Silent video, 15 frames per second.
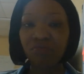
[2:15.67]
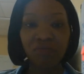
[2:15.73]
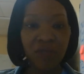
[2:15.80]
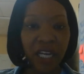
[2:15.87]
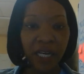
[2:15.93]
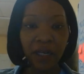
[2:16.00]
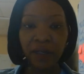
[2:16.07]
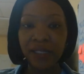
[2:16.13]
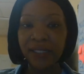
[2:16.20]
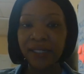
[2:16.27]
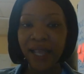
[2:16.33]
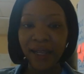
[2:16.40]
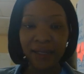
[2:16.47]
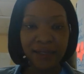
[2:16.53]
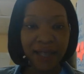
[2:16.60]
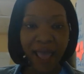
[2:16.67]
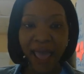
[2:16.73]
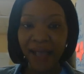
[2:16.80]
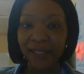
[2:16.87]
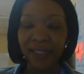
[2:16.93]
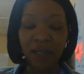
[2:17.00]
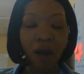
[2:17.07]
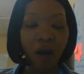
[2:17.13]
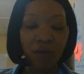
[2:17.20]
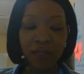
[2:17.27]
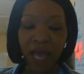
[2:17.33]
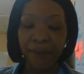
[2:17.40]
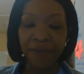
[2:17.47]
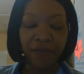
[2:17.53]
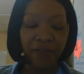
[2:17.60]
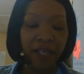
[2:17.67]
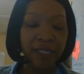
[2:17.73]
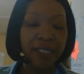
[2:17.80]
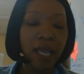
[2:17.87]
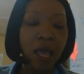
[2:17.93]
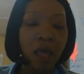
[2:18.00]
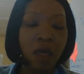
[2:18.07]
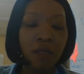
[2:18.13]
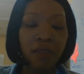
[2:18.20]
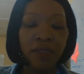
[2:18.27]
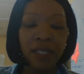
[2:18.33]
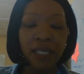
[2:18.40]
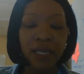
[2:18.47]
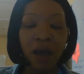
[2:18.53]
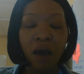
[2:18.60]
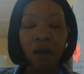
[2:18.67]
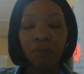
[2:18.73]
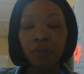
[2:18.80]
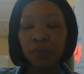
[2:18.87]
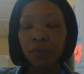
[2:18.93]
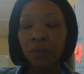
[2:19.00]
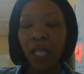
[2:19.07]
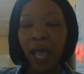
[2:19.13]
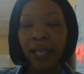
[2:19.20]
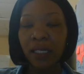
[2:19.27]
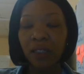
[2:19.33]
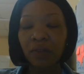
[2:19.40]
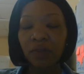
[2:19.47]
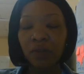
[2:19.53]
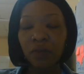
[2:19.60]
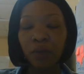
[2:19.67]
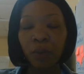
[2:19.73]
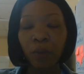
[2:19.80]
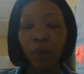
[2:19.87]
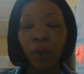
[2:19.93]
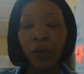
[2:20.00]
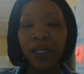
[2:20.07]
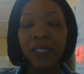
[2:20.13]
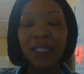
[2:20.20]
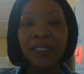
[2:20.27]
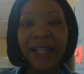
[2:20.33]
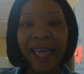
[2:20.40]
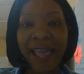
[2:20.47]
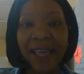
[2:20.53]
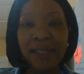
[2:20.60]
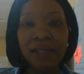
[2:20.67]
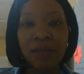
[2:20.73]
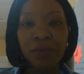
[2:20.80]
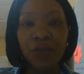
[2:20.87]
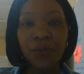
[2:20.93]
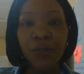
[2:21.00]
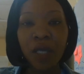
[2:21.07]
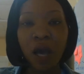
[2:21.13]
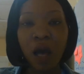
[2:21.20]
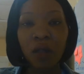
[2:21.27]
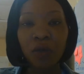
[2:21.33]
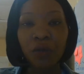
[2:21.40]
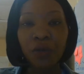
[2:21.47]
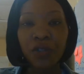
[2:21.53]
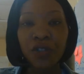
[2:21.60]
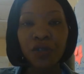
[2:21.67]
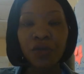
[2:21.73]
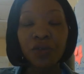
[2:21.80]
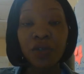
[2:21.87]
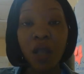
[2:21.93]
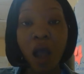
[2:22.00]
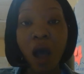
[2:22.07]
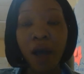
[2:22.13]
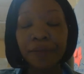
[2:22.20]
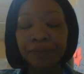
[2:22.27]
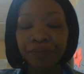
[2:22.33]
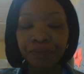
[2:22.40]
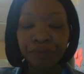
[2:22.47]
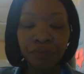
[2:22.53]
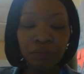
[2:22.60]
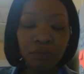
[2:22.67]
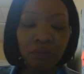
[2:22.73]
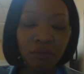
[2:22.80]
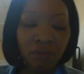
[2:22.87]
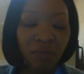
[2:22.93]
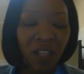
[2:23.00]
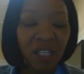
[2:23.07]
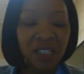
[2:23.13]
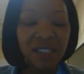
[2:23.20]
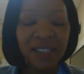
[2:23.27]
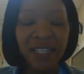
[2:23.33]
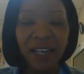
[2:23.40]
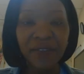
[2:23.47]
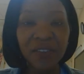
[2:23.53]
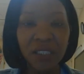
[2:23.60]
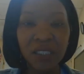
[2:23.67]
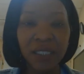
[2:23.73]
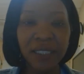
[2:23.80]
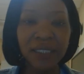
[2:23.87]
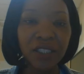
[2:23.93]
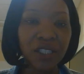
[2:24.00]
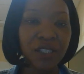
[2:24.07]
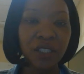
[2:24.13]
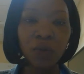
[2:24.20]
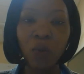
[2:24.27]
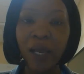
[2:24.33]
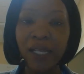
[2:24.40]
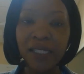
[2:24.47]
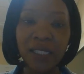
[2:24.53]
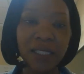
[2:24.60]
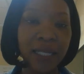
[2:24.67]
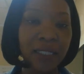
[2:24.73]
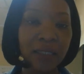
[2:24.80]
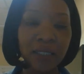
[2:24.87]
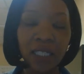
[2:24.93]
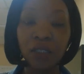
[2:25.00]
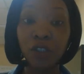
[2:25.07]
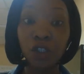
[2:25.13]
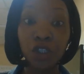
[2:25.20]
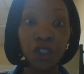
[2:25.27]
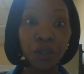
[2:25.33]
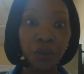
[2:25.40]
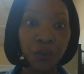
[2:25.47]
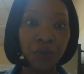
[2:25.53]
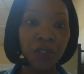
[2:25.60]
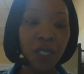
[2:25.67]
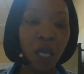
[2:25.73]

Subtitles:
terrorist attacks and all types of things. The Night of the Broken Glass, which was called Kristallnacht, definitely just a way to tell the Jews,